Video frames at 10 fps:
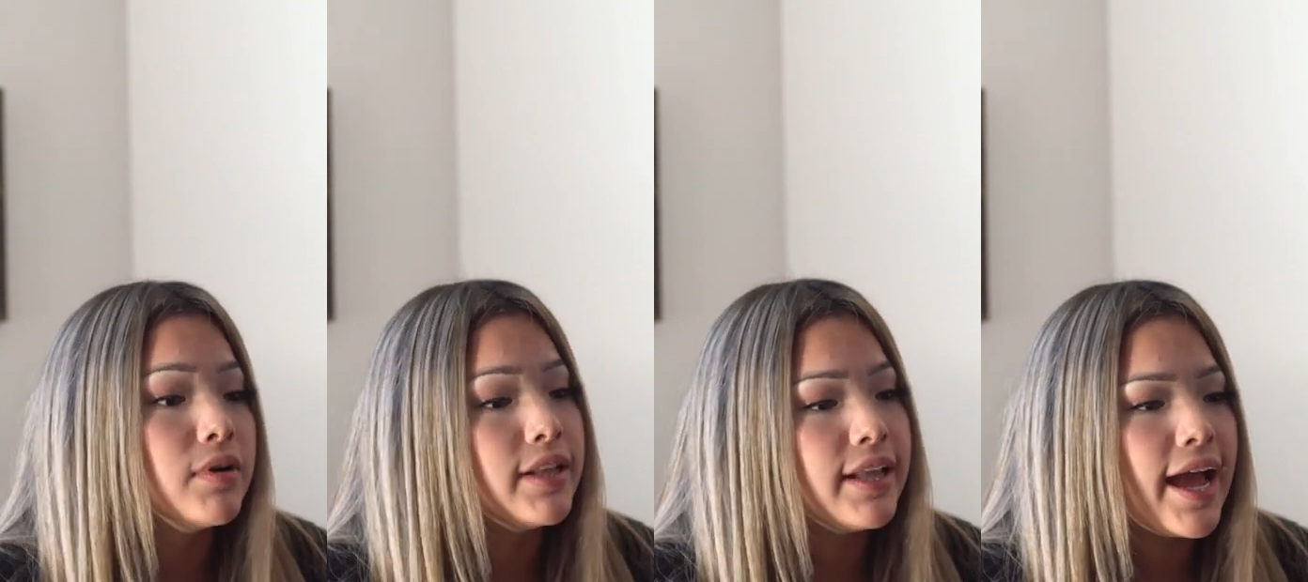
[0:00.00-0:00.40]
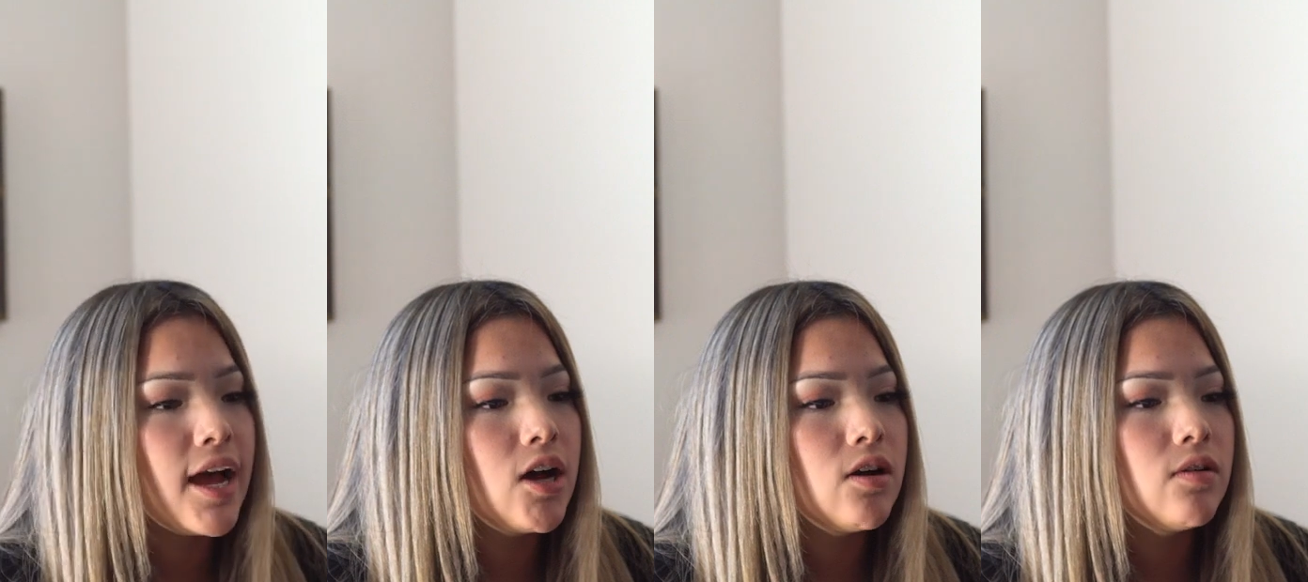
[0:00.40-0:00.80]
But
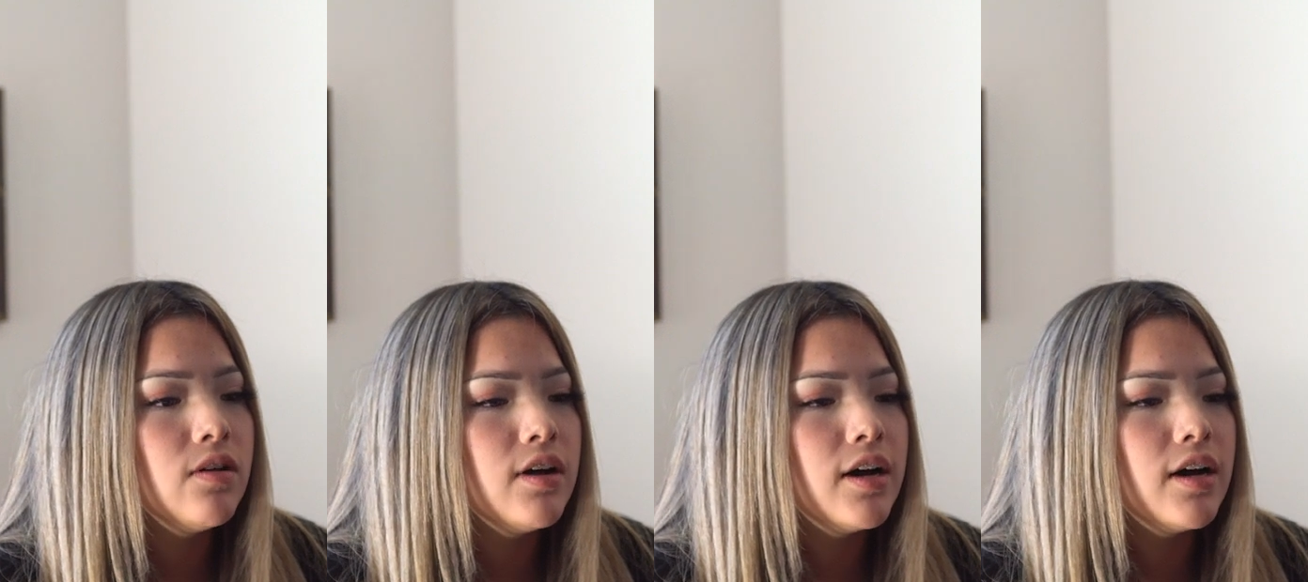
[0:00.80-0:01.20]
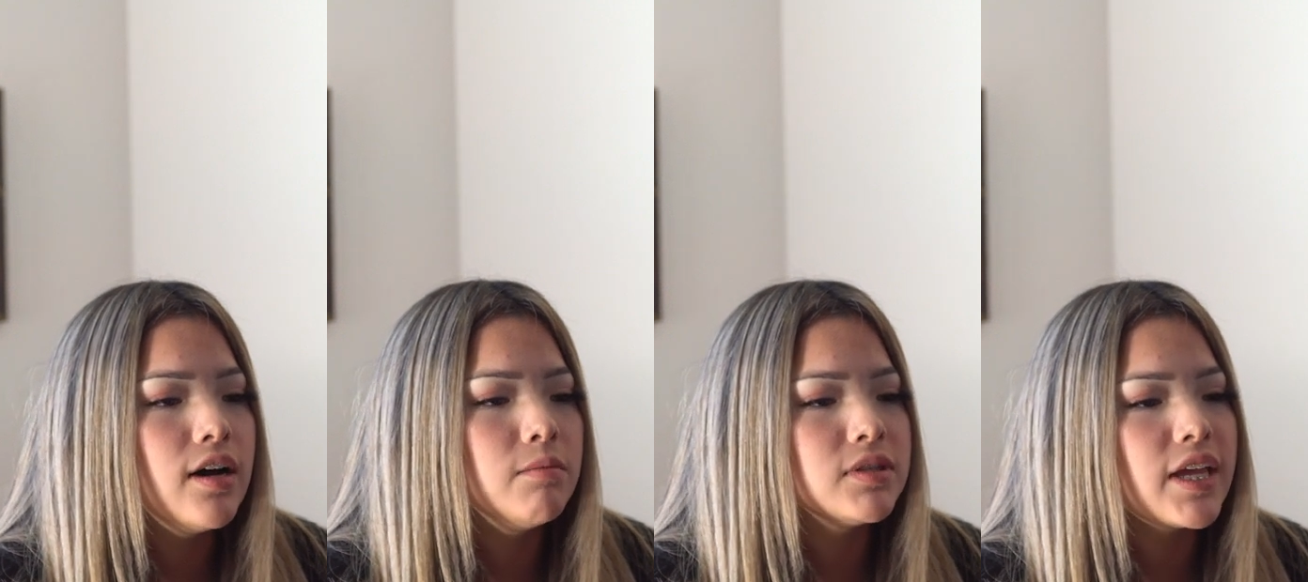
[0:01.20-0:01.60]
now
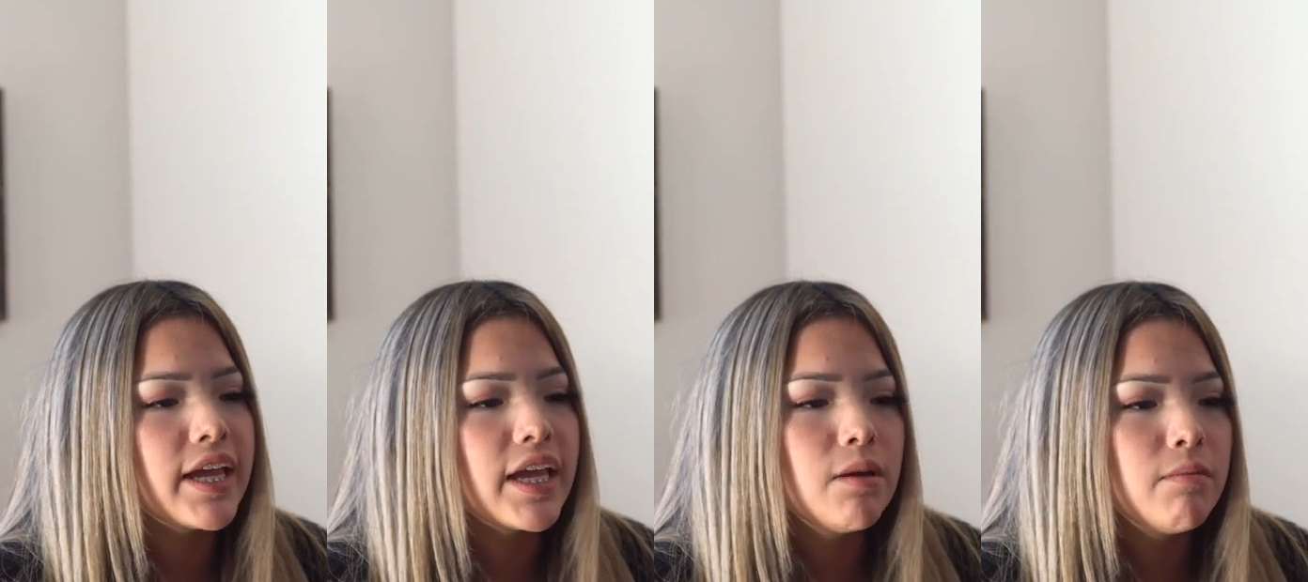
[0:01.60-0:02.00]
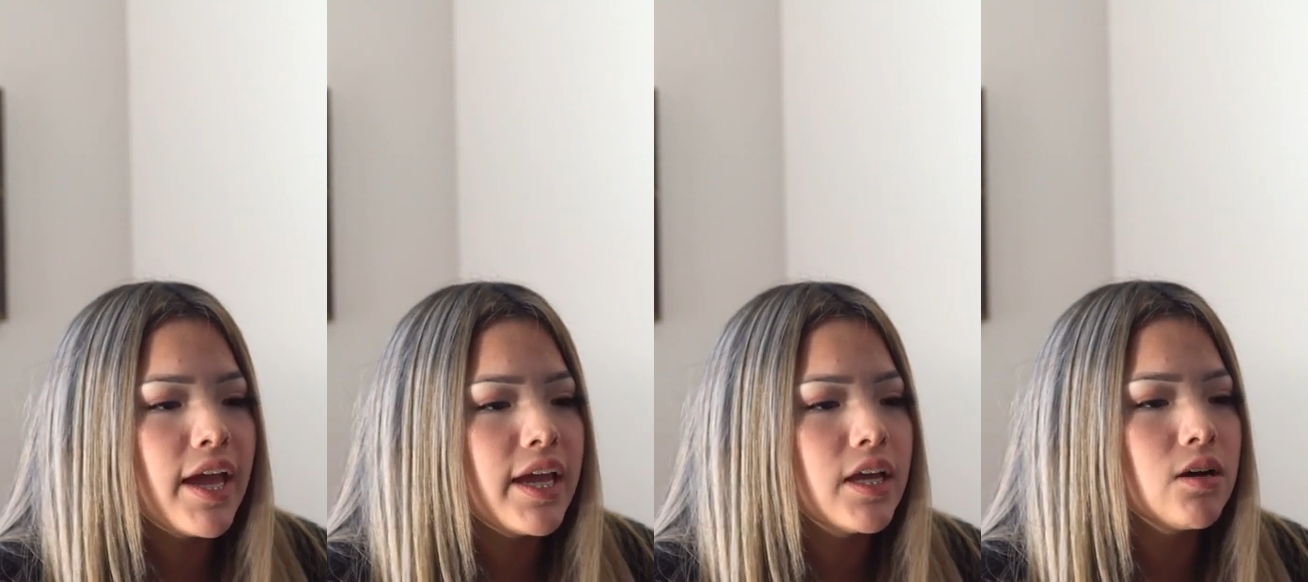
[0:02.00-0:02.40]
it's like
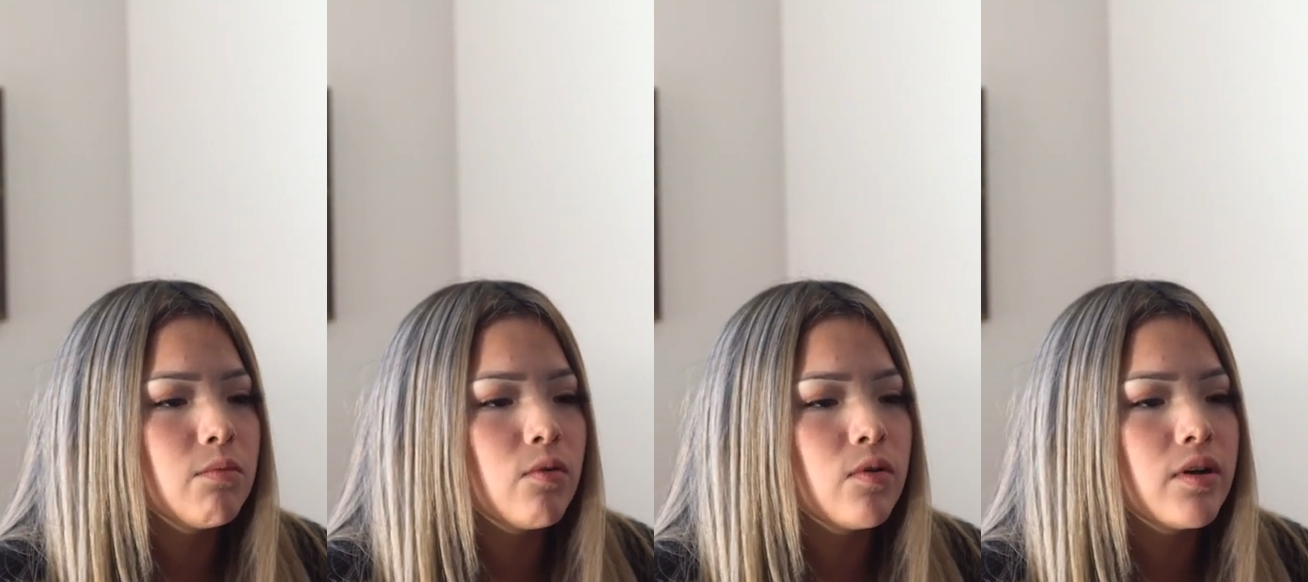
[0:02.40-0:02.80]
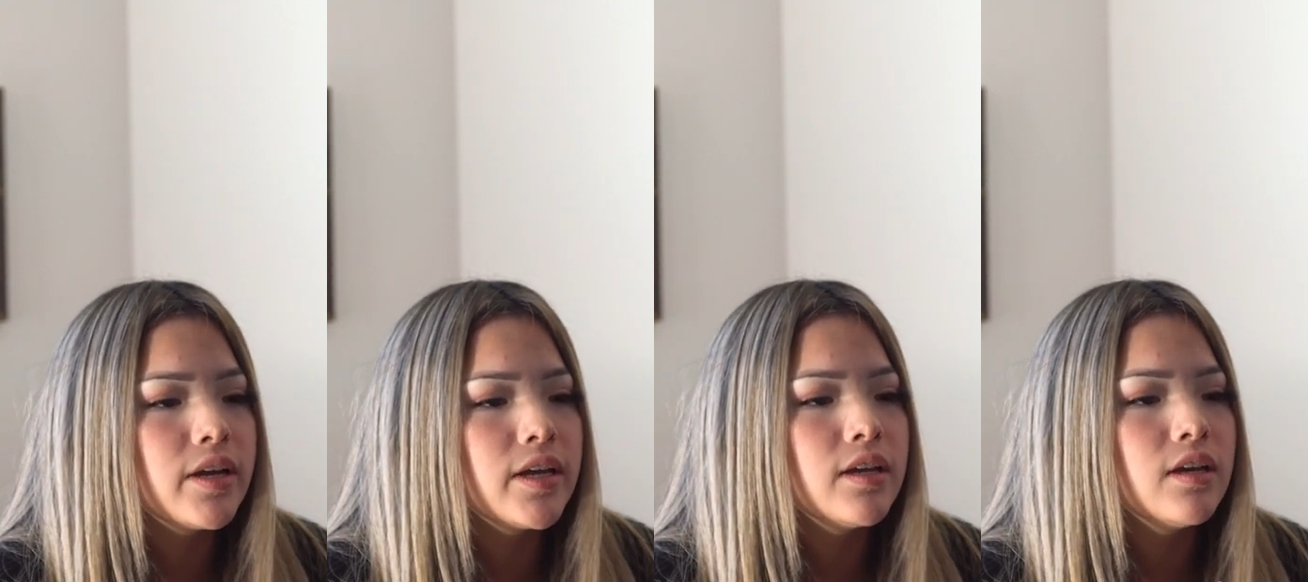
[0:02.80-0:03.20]
NBA
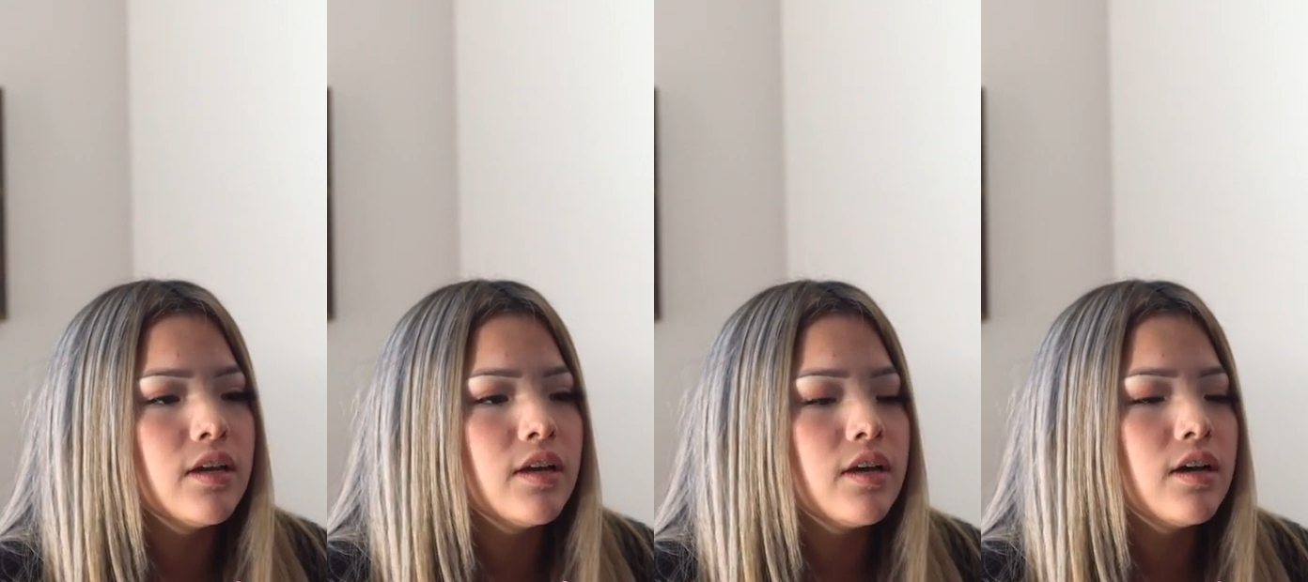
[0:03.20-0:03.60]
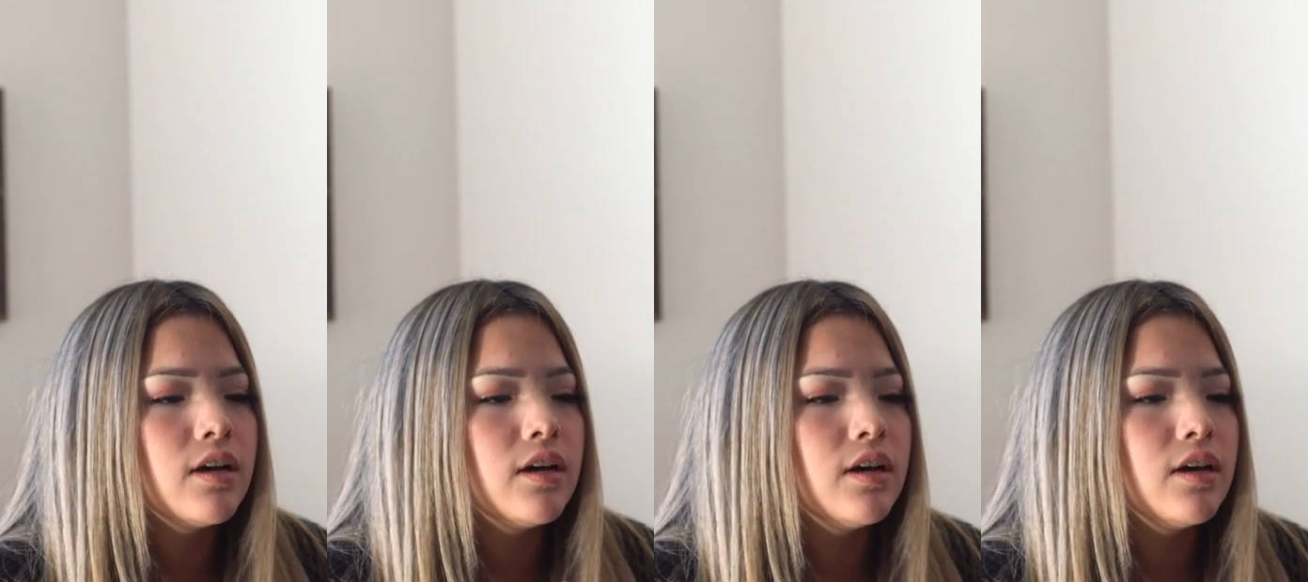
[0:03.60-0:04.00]
YoungBoy,
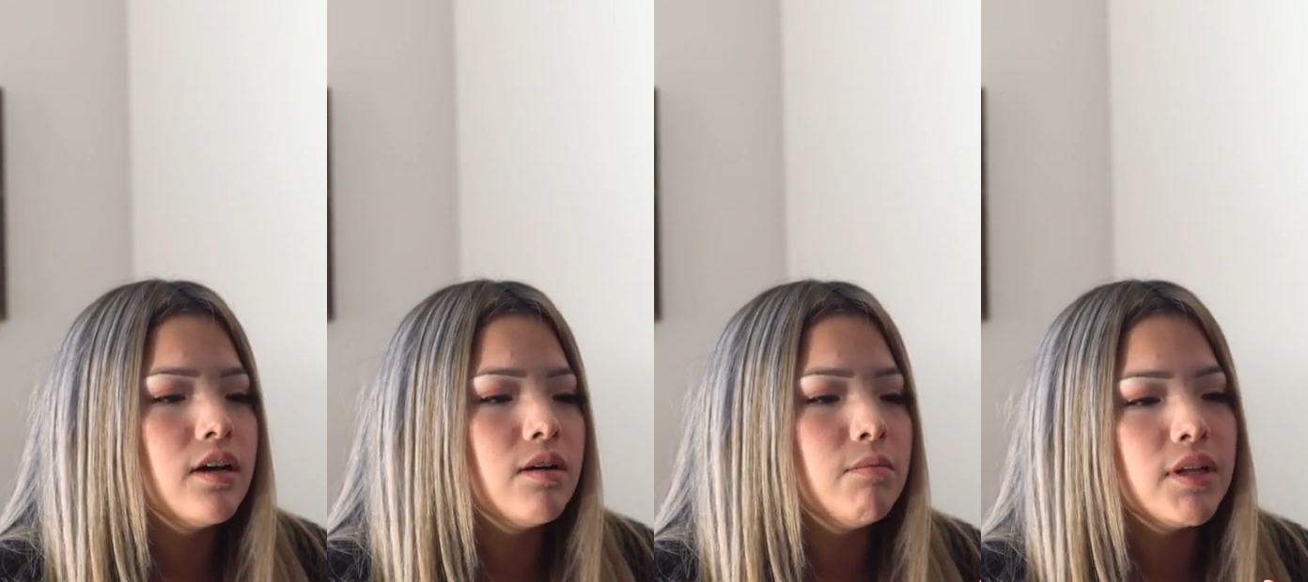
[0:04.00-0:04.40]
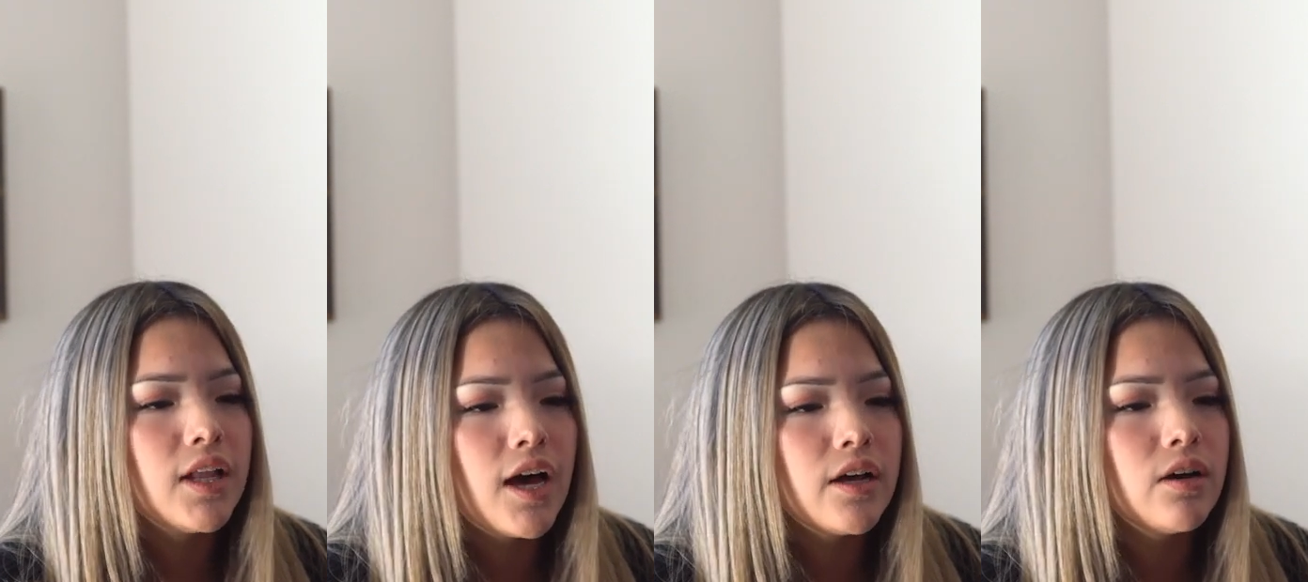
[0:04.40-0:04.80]

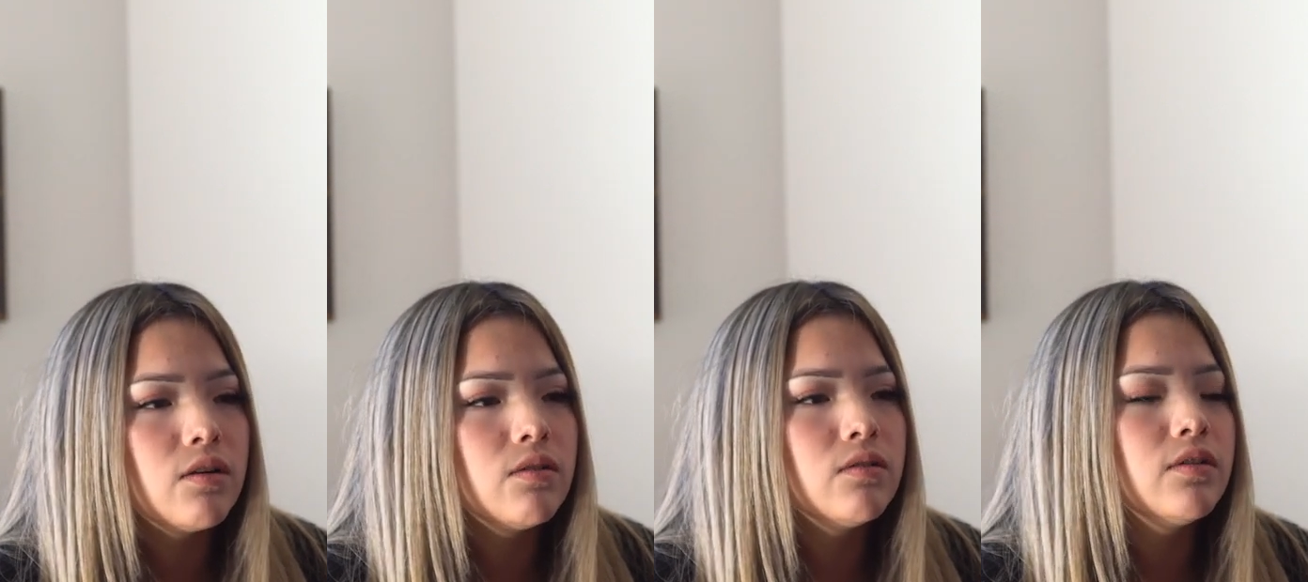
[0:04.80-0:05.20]
Mulatto.